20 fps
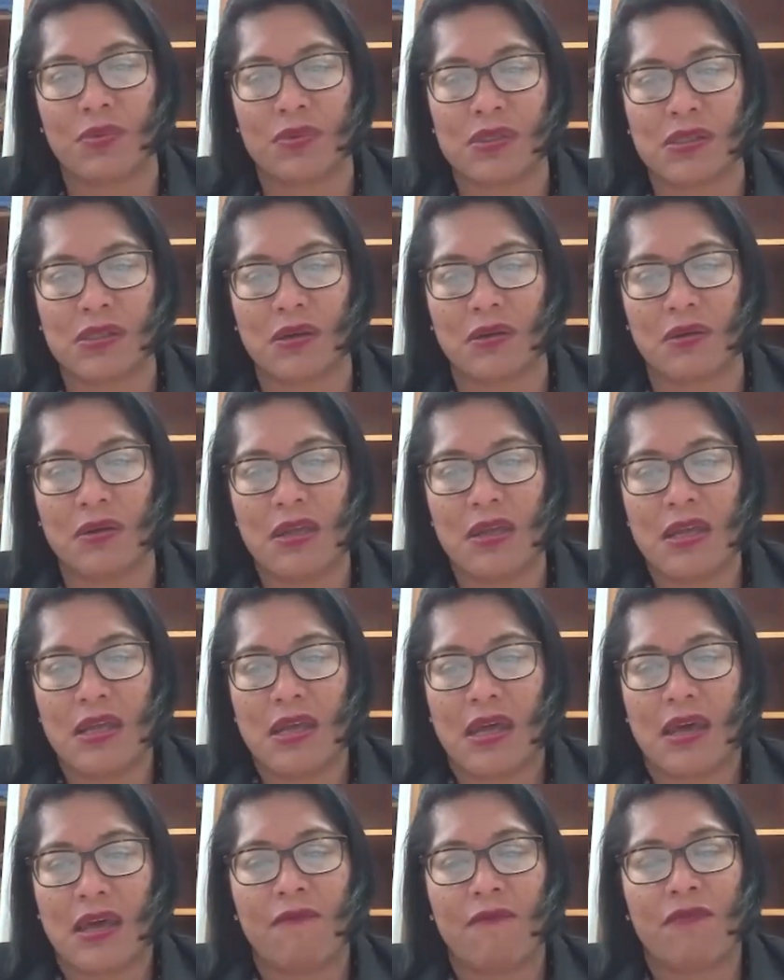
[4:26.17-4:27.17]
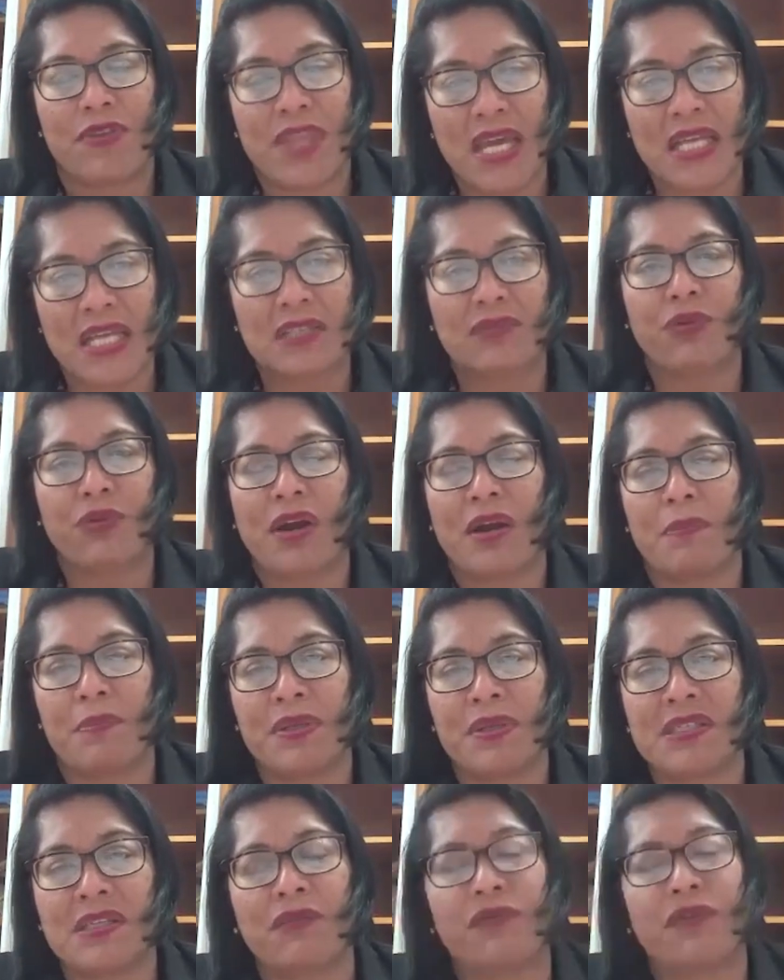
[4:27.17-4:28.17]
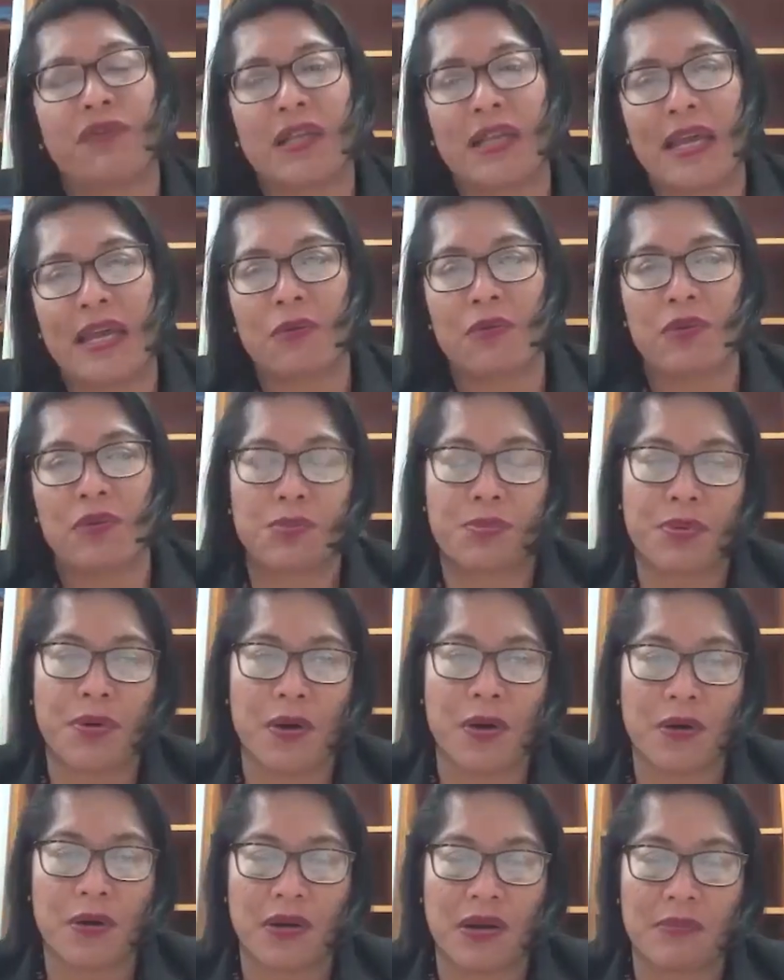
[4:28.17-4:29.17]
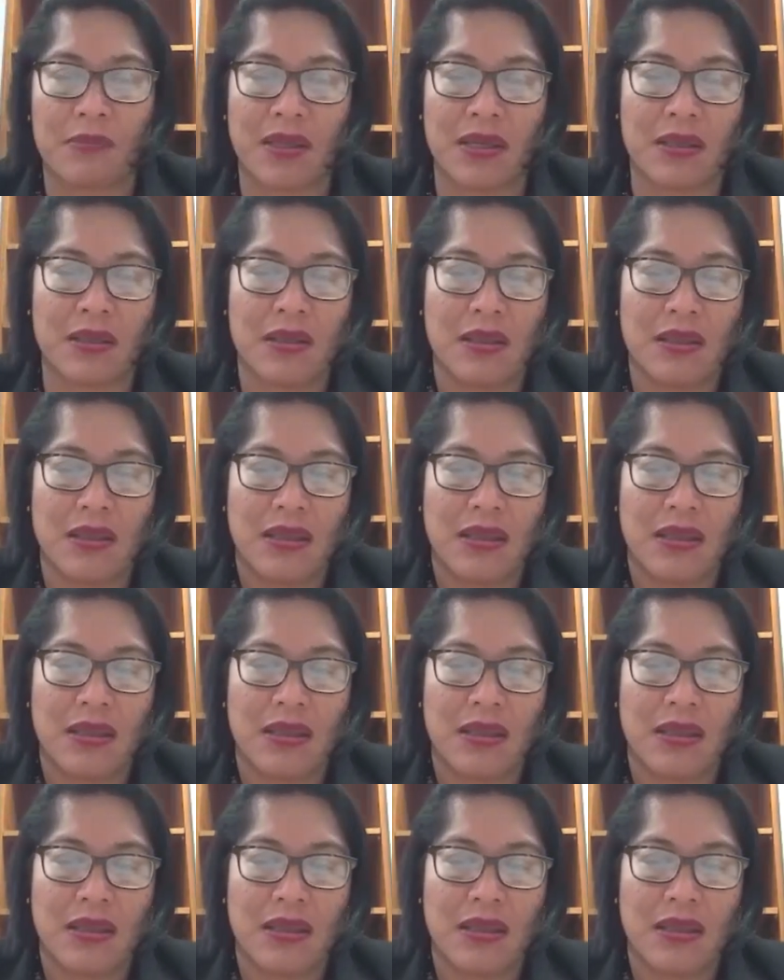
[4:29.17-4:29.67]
So that's for our Pacific language programming.